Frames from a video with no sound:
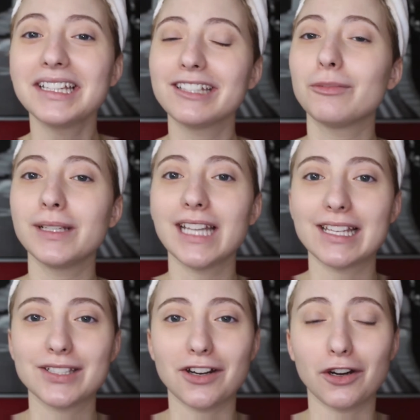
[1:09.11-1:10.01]
a little bit
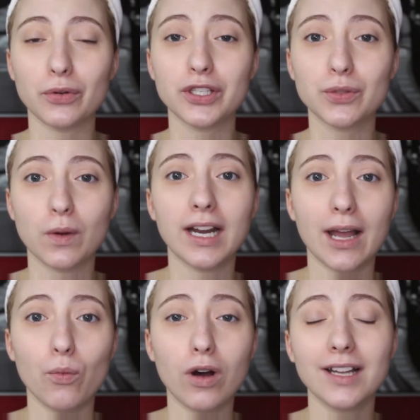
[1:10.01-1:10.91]
less dark, which is what
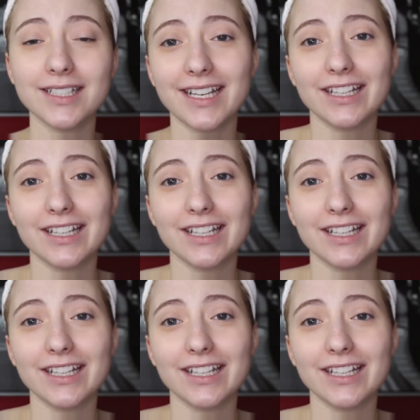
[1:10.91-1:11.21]
I want,